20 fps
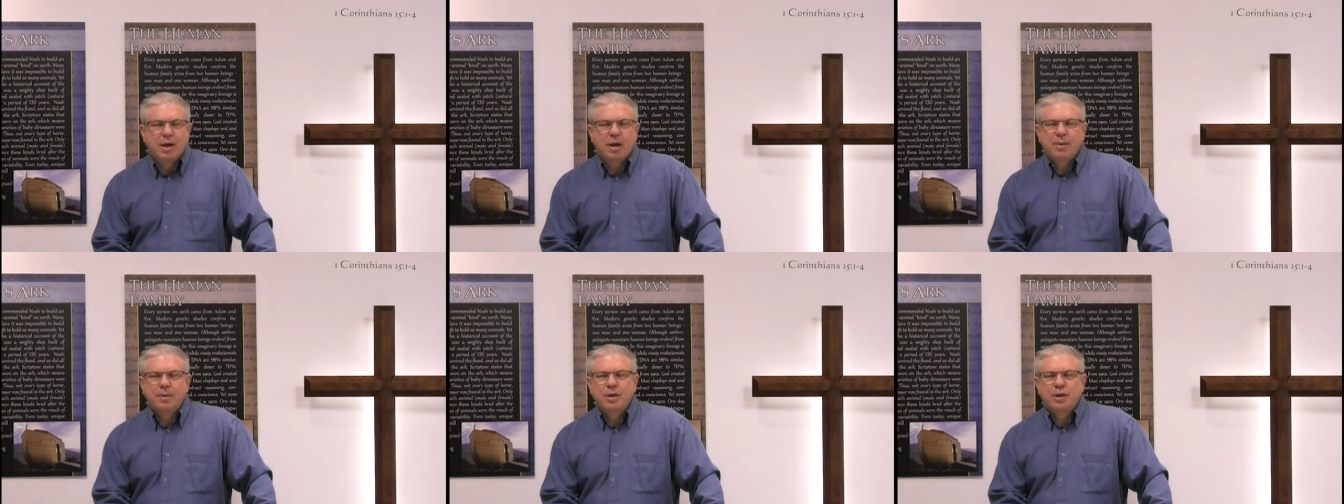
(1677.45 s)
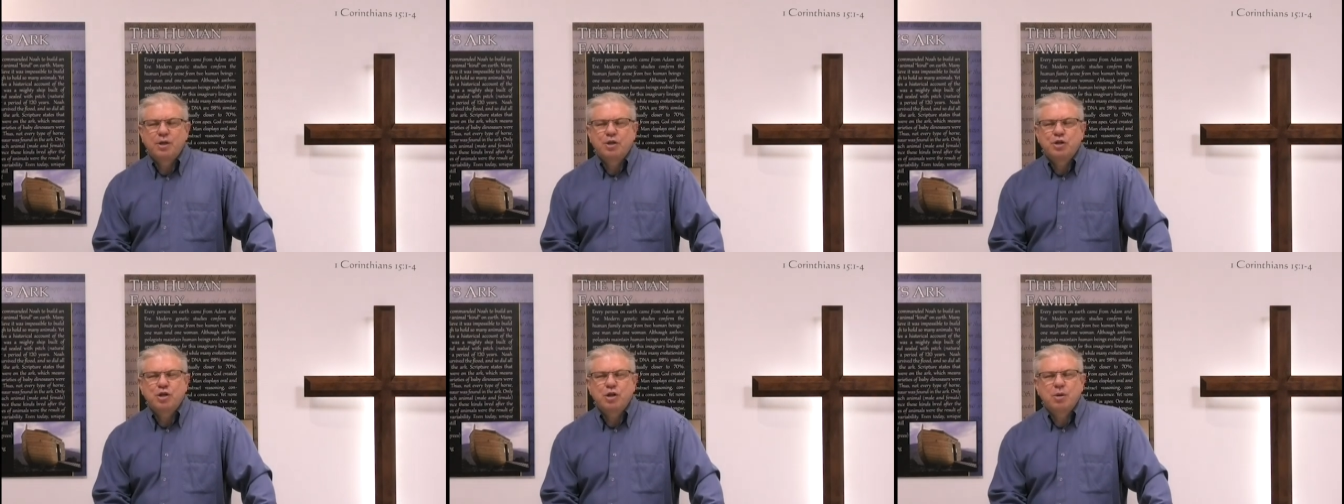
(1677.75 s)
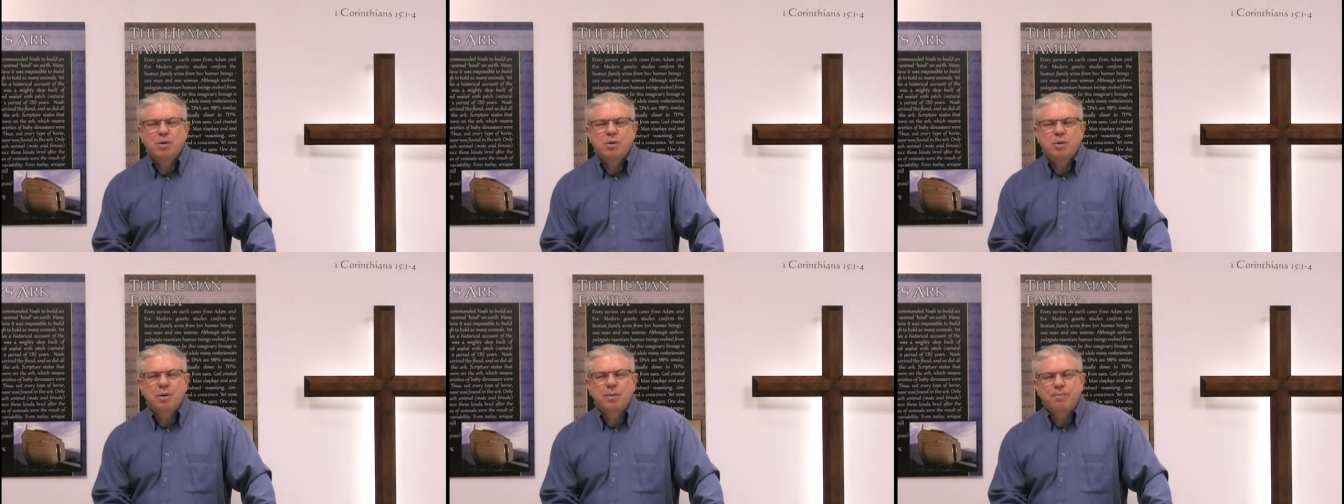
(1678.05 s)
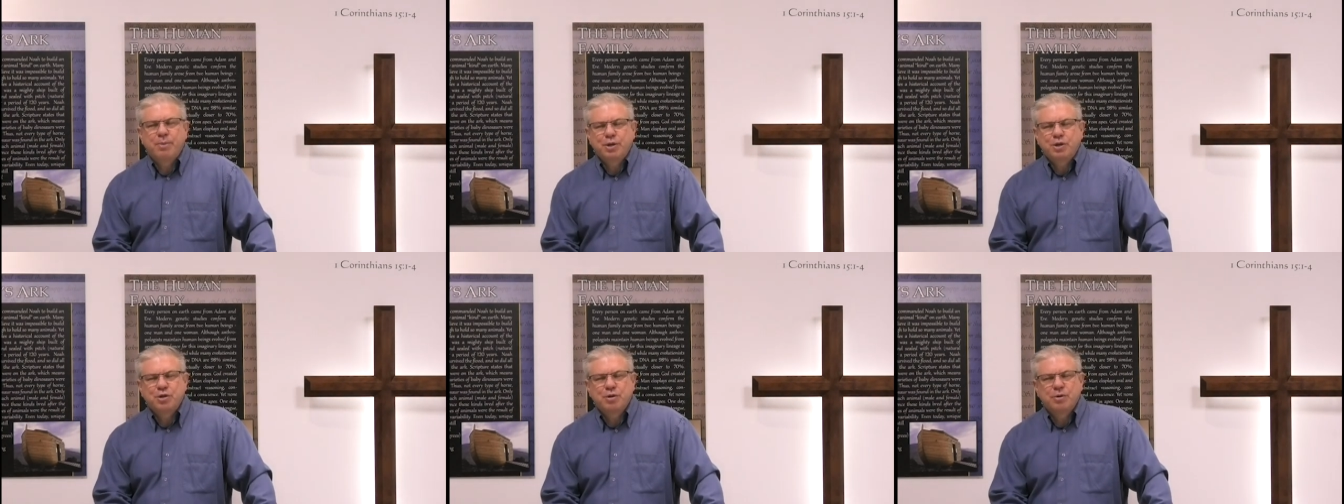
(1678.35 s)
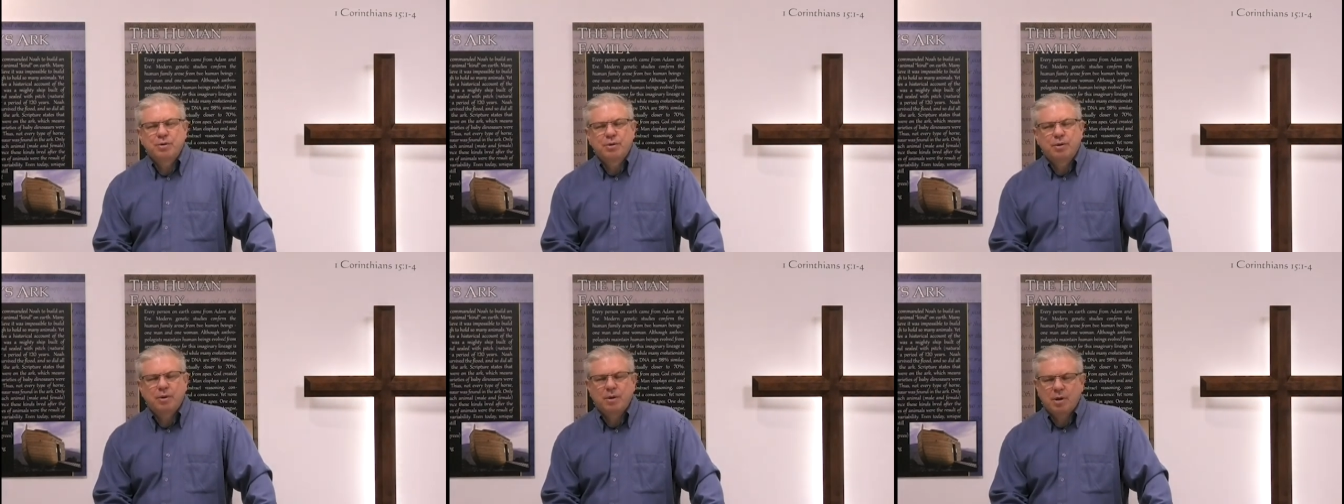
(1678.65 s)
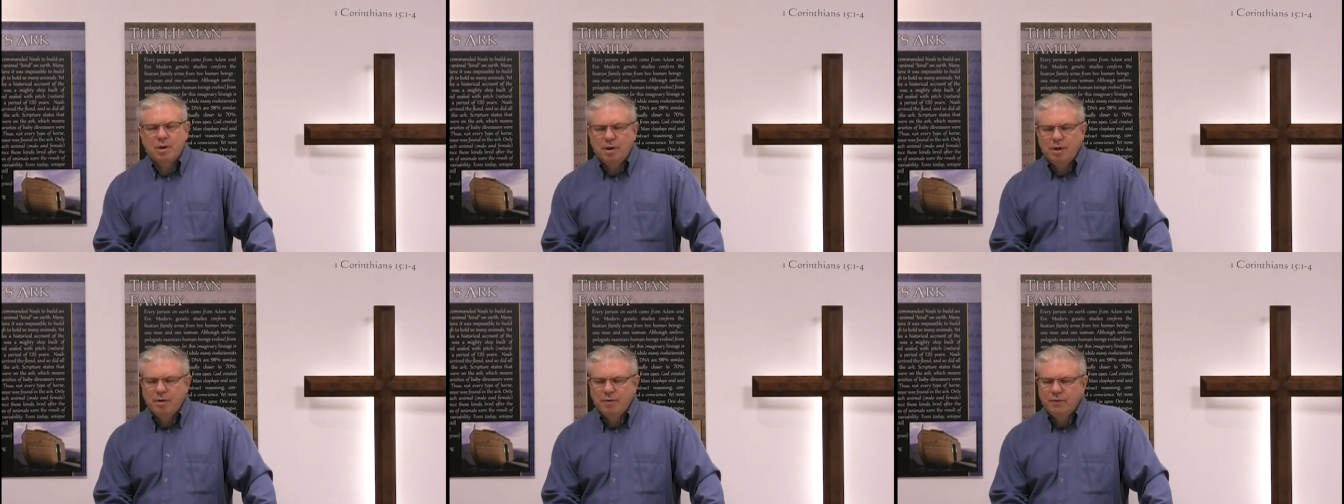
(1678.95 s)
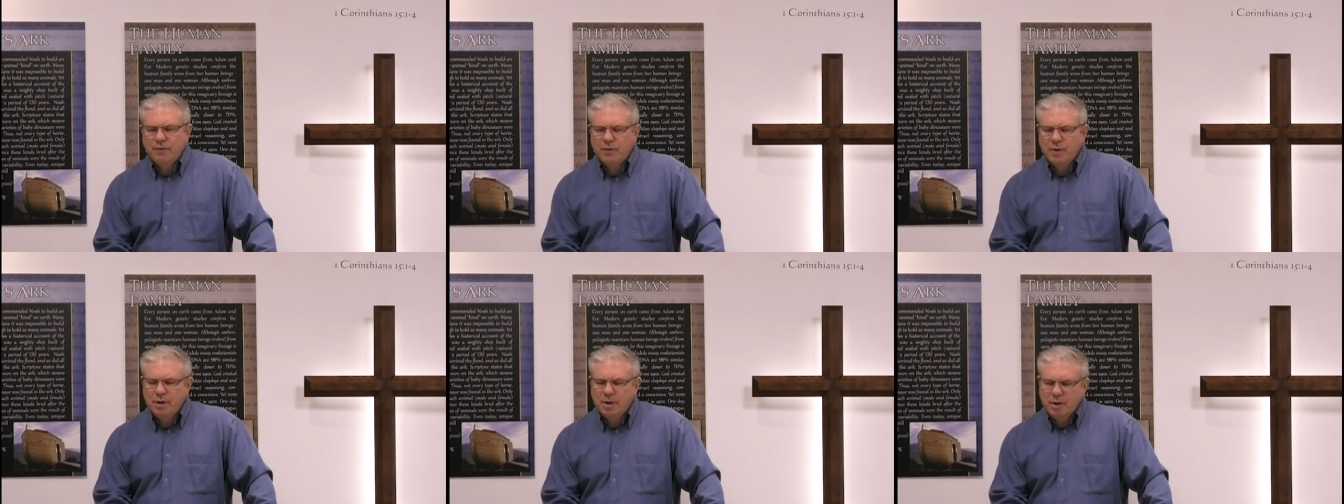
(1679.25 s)
I'm going to show a picture
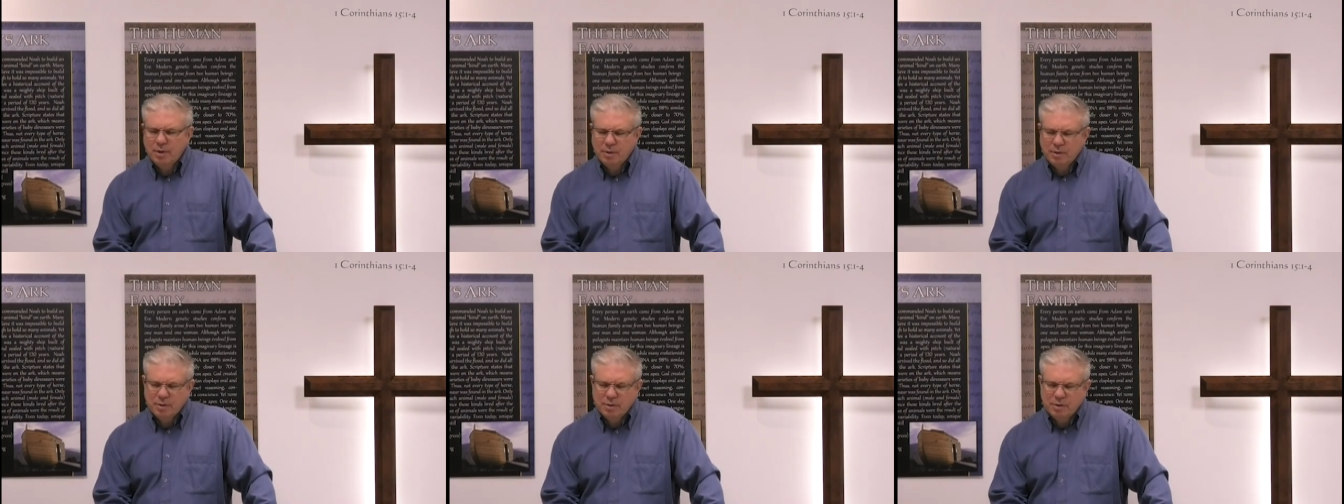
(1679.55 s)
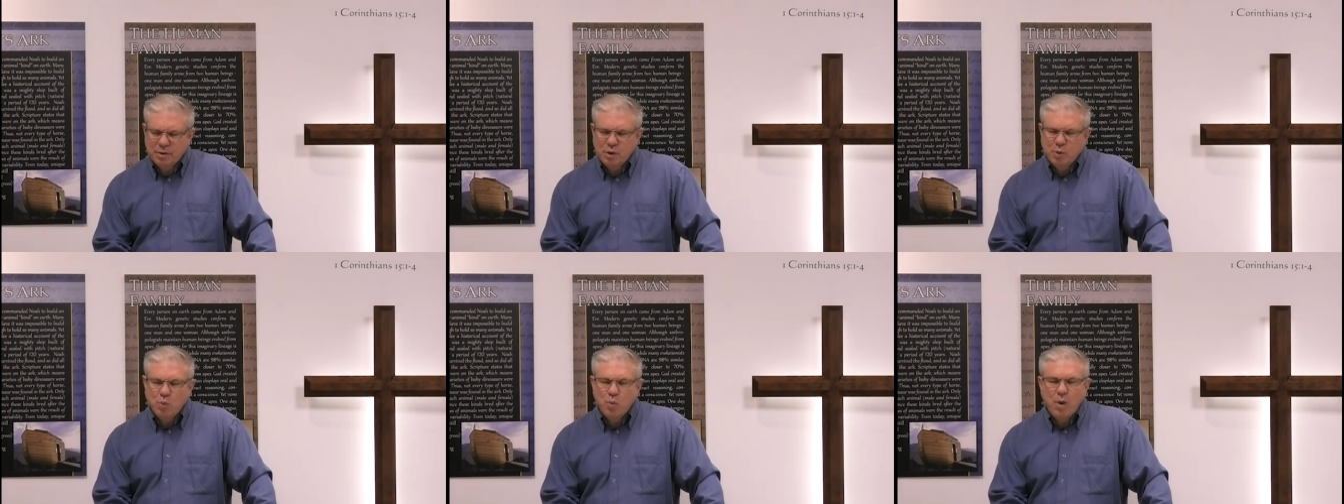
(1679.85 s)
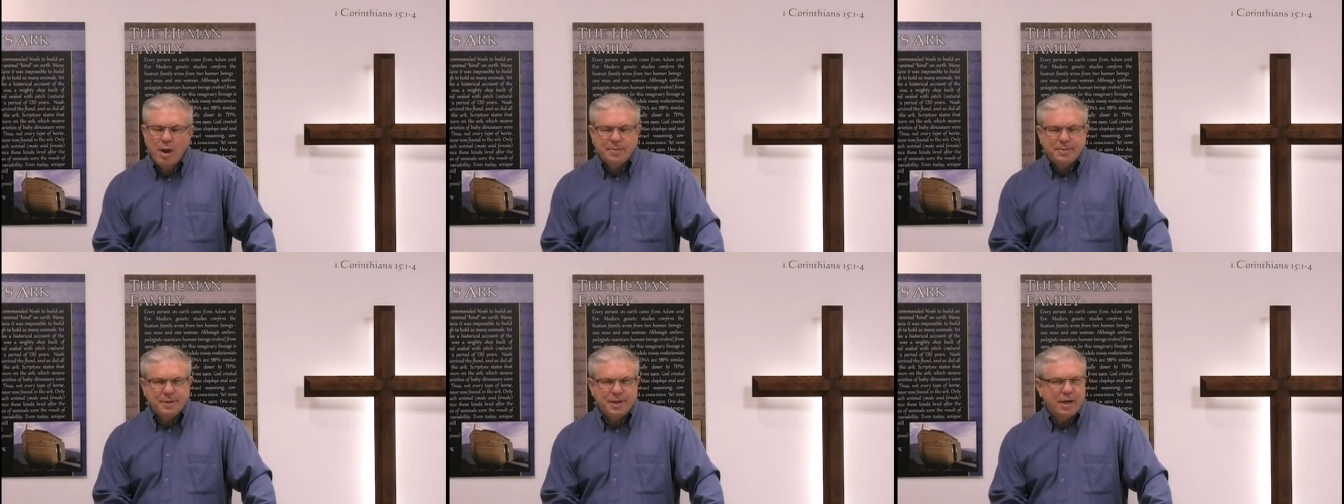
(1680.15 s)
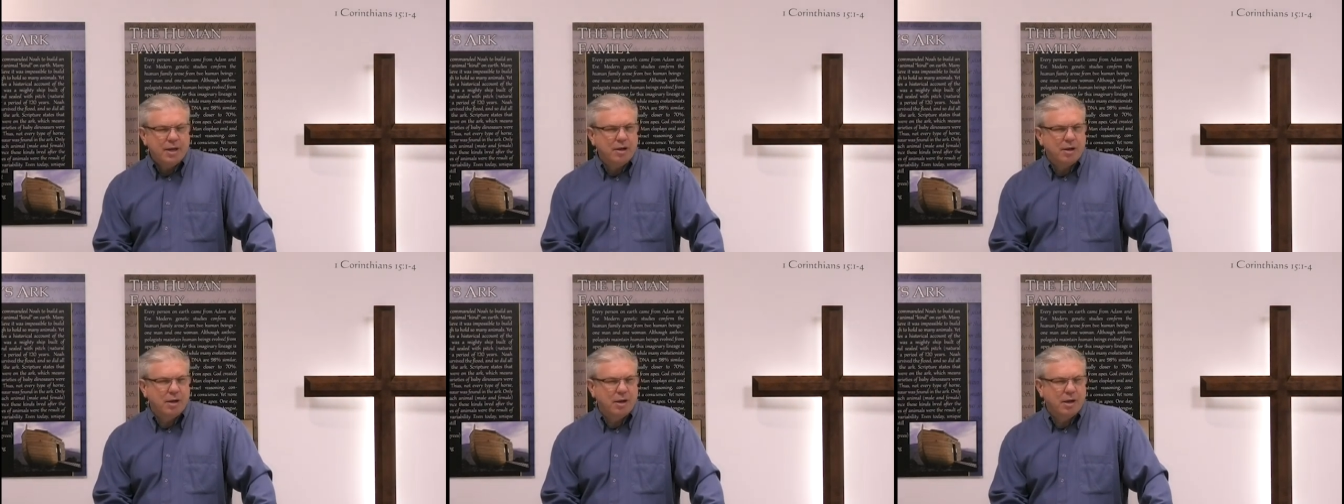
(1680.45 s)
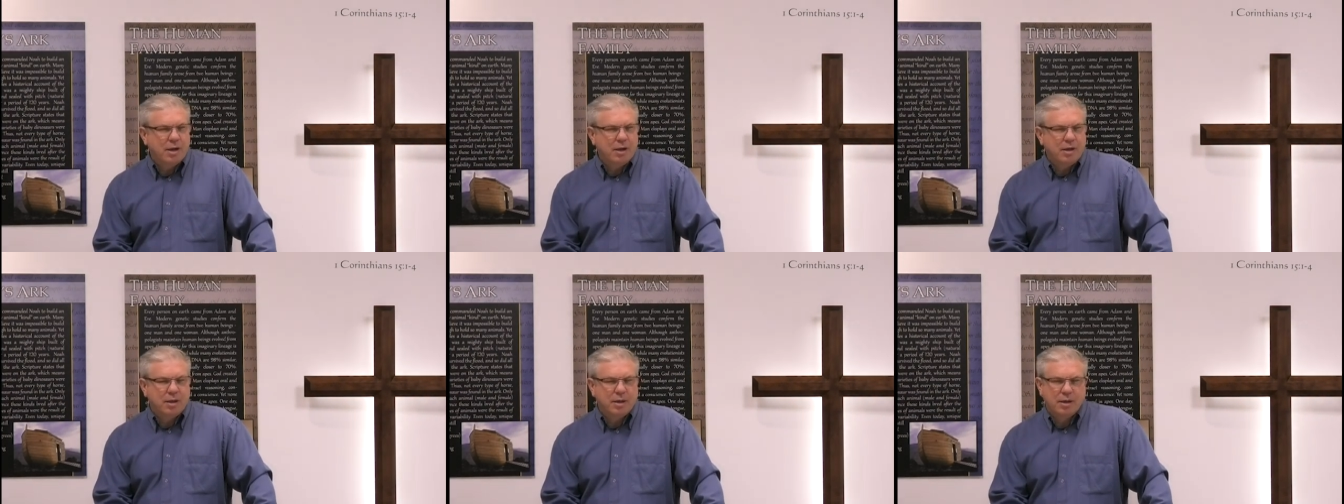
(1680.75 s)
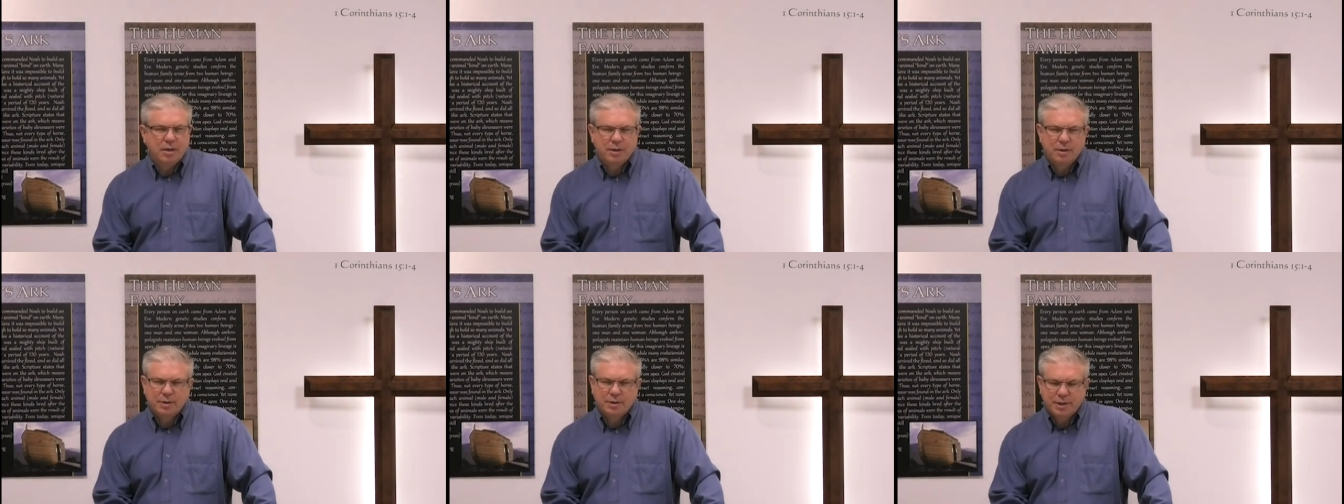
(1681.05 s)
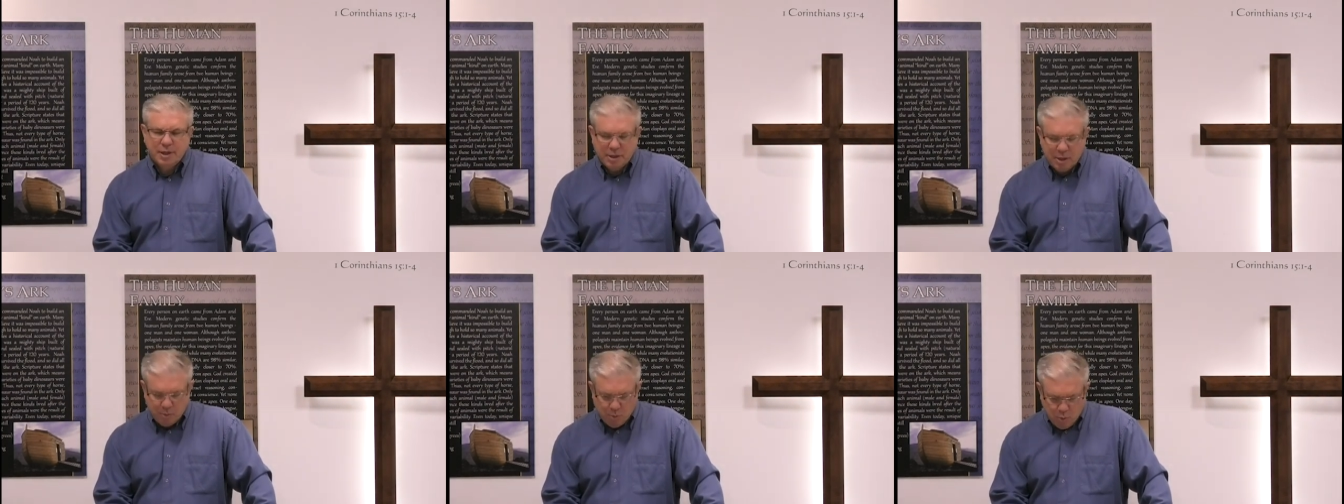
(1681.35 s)
of uh, their website on uh,
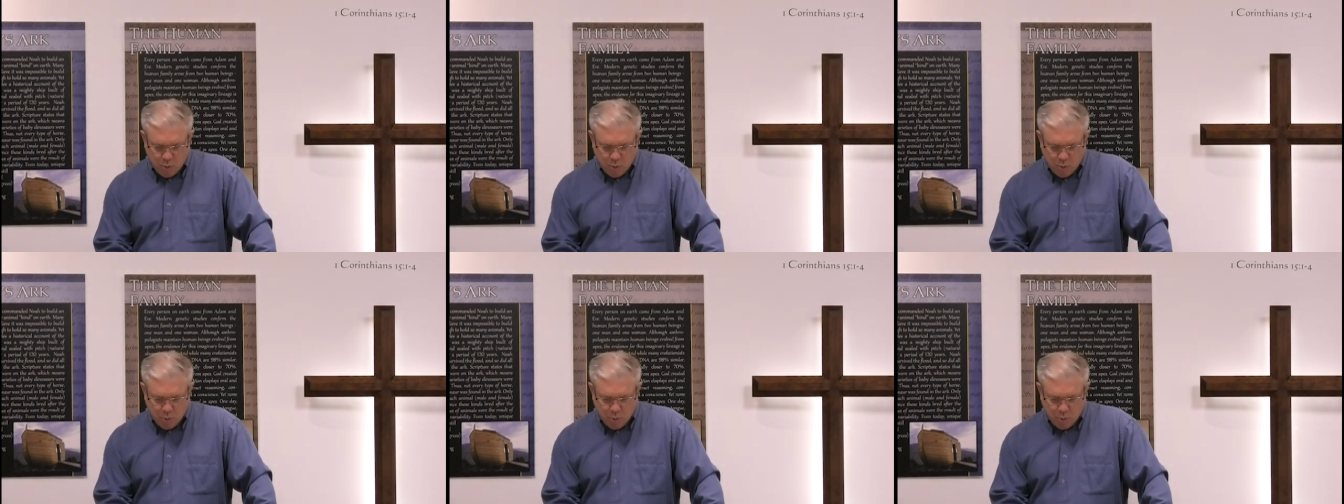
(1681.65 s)
Sunday